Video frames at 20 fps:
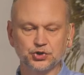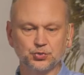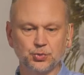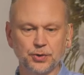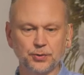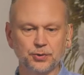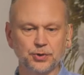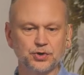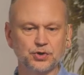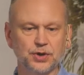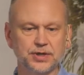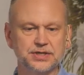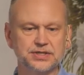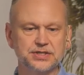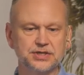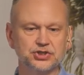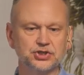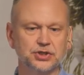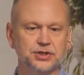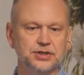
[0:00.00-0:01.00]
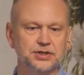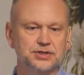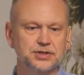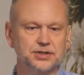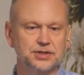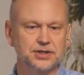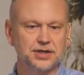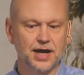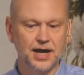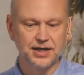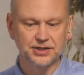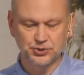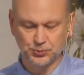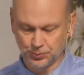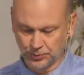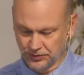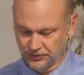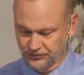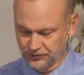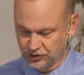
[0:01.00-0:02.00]
is when we transition into the
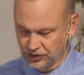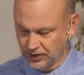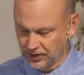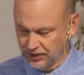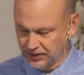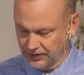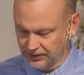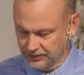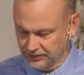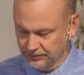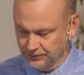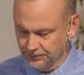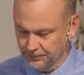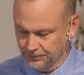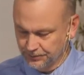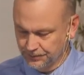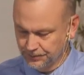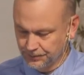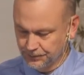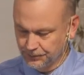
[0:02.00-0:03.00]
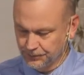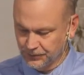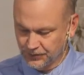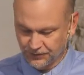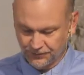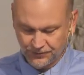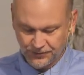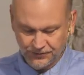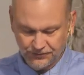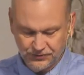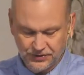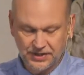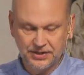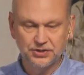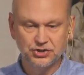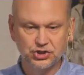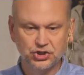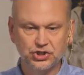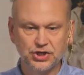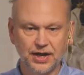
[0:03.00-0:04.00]
Gospel of John, the
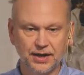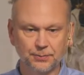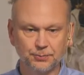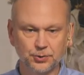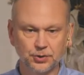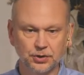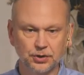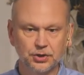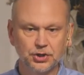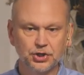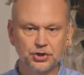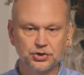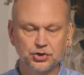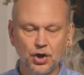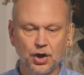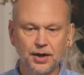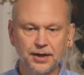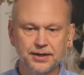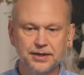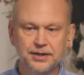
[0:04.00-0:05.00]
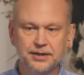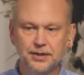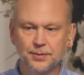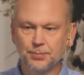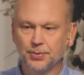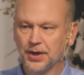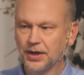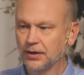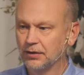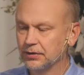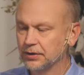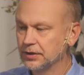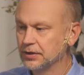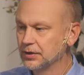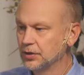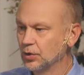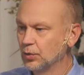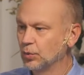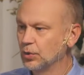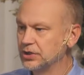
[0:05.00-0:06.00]
15th chapter, talking about
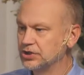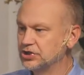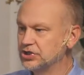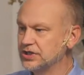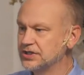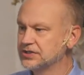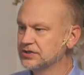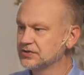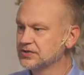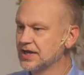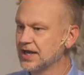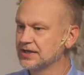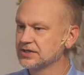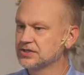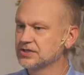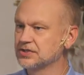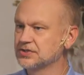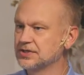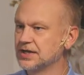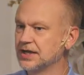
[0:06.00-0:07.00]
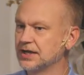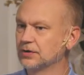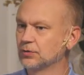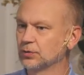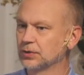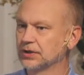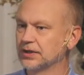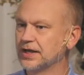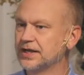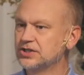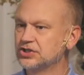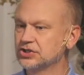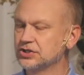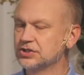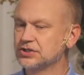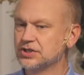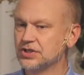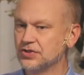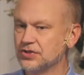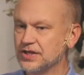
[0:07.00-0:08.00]
what Jesus has to say in relation
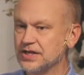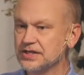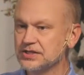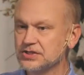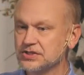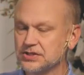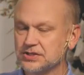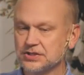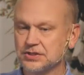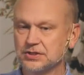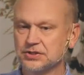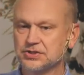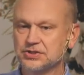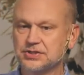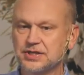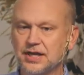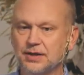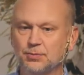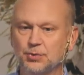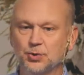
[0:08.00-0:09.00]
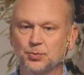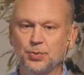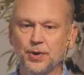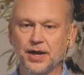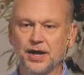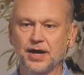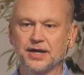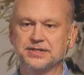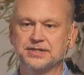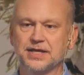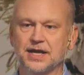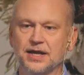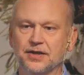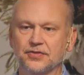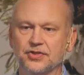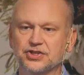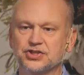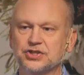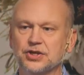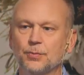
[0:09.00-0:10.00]
to this statement by Isaiah,
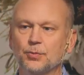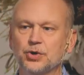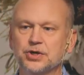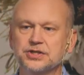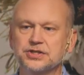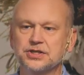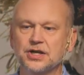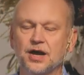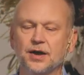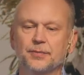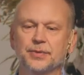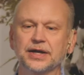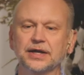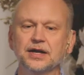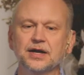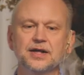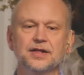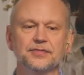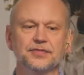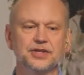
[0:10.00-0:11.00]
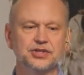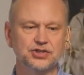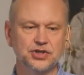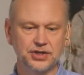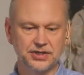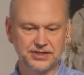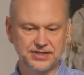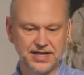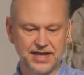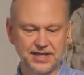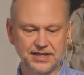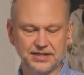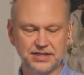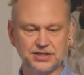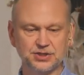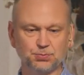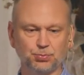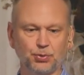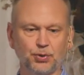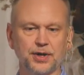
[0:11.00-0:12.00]
that someone is coming that's going to take
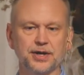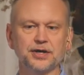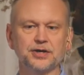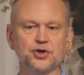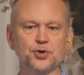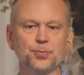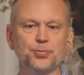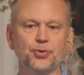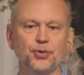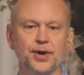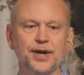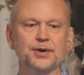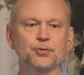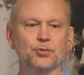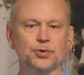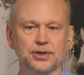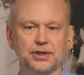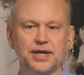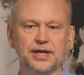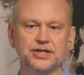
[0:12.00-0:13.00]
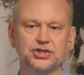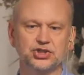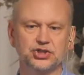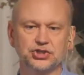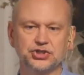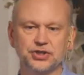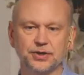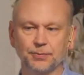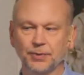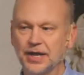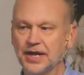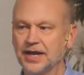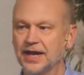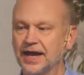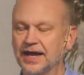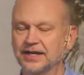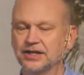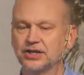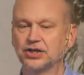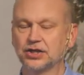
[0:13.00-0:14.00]
this predator-prey relationship
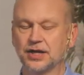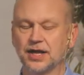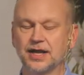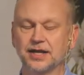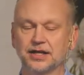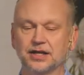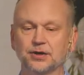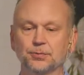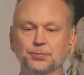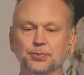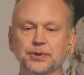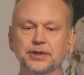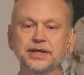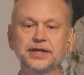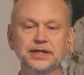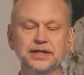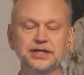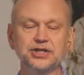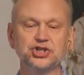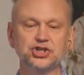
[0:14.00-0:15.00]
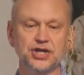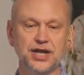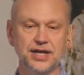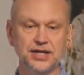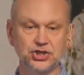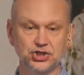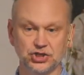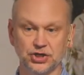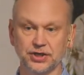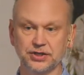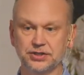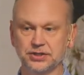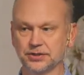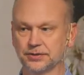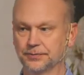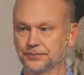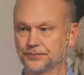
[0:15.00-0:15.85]
and completely change it